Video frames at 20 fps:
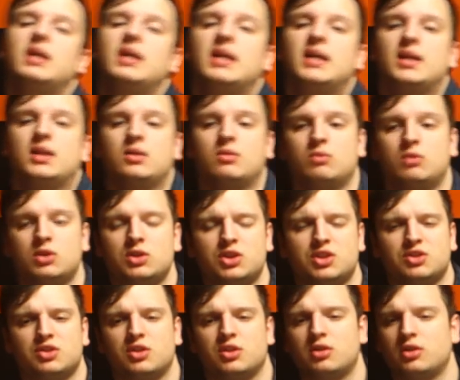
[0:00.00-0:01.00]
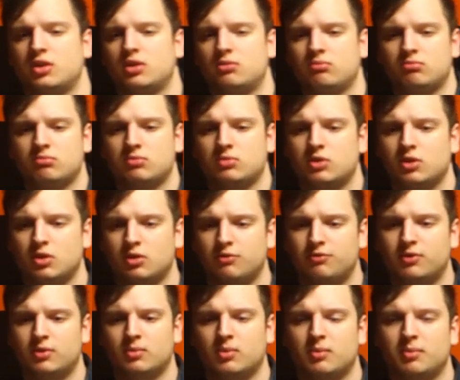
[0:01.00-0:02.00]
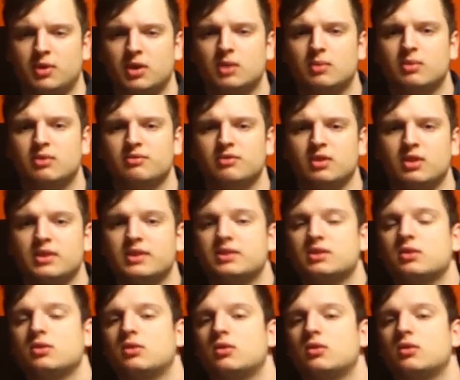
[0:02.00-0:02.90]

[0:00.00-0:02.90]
and we're just gonna go from the bottom of the list